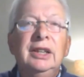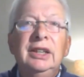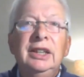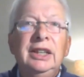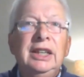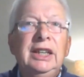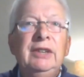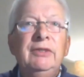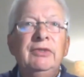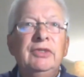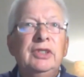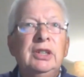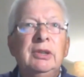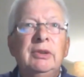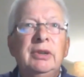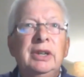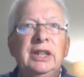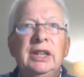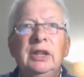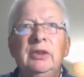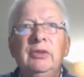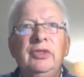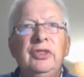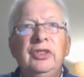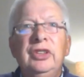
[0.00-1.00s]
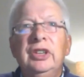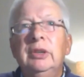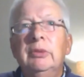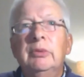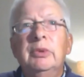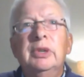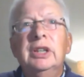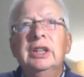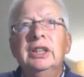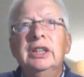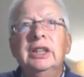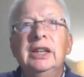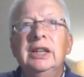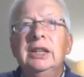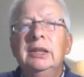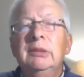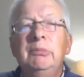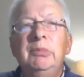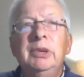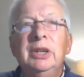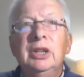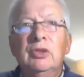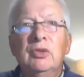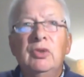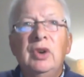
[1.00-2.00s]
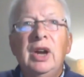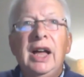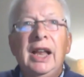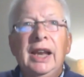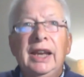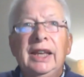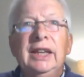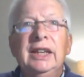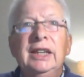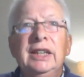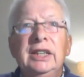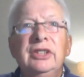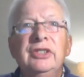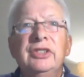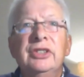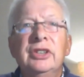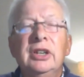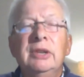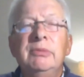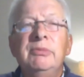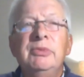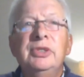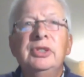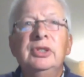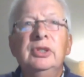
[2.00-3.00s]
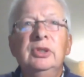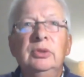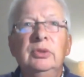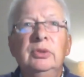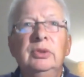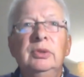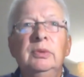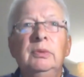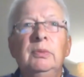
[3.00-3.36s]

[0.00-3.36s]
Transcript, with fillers: even though I don't think we're going to get a big rally anytime soon.